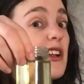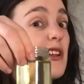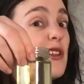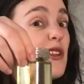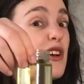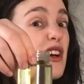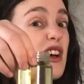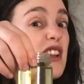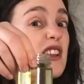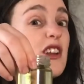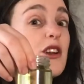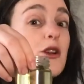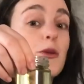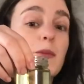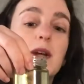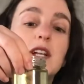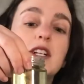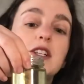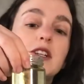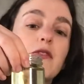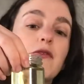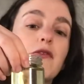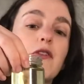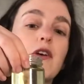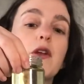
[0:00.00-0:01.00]
look a little bit
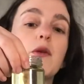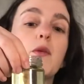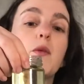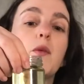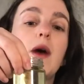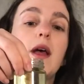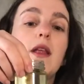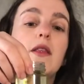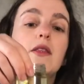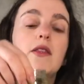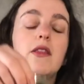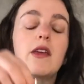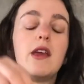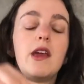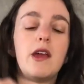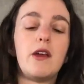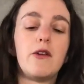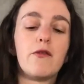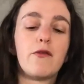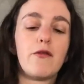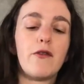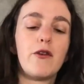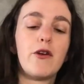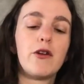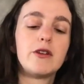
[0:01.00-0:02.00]
different when the
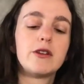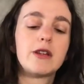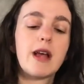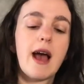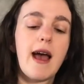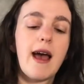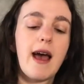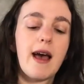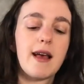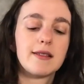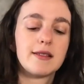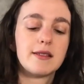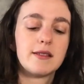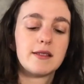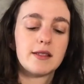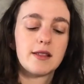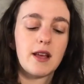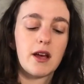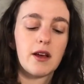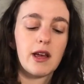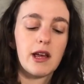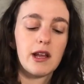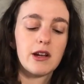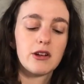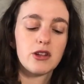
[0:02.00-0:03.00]
food dye hasn't
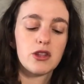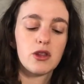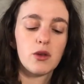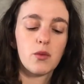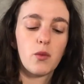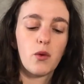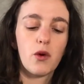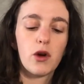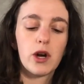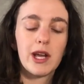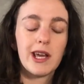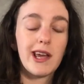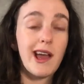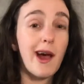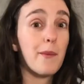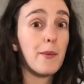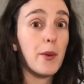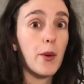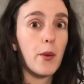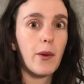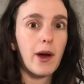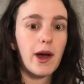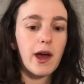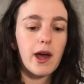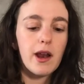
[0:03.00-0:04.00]
sunk into the water yet,
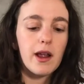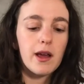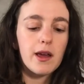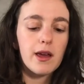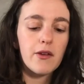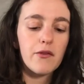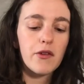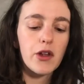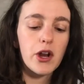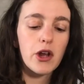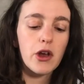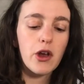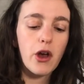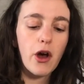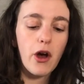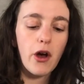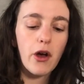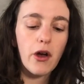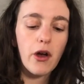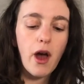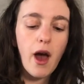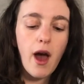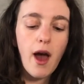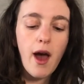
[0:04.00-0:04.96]
but we're gonna give it a go.